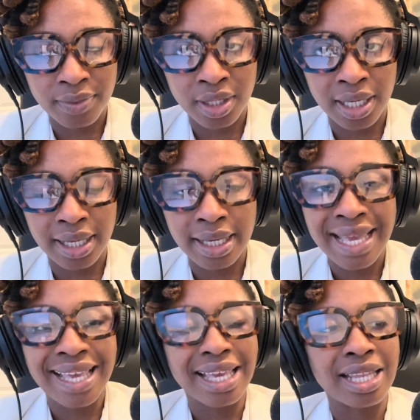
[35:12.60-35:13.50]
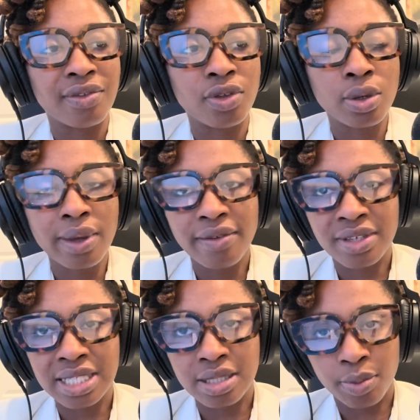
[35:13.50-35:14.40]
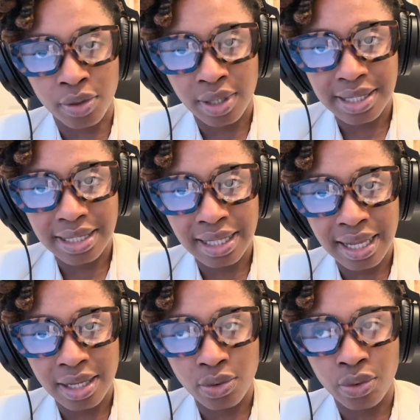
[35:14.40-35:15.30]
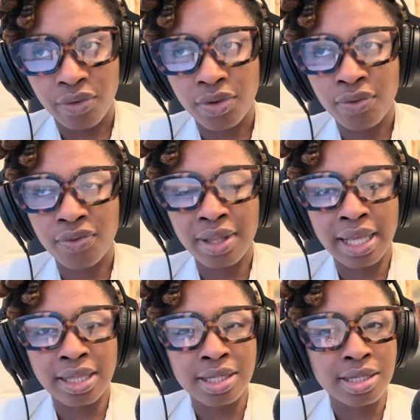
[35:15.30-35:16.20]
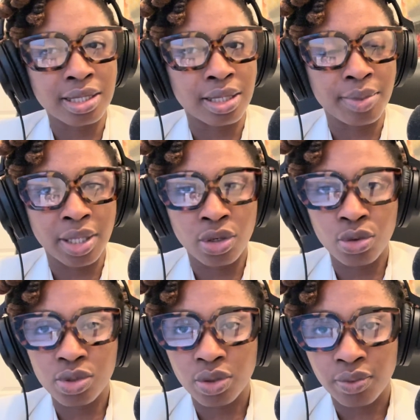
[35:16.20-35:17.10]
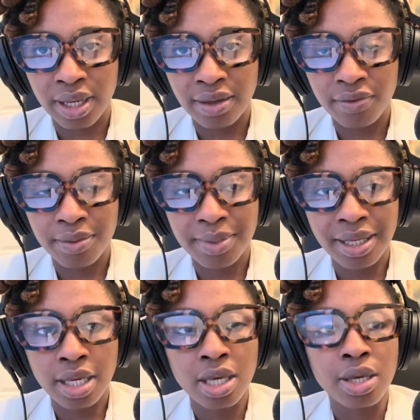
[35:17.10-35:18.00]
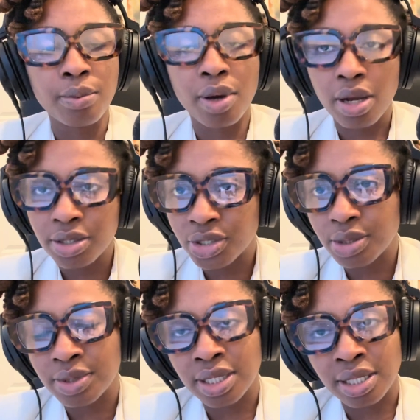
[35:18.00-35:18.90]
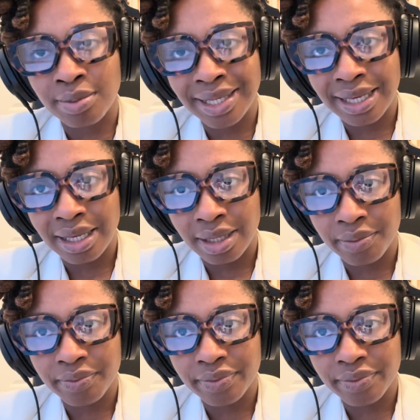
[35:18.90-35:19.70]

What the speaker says: Okay. And if you don't have experience in that, or if you feel like this is going to be a new terrain for me, partnerships are going to be key.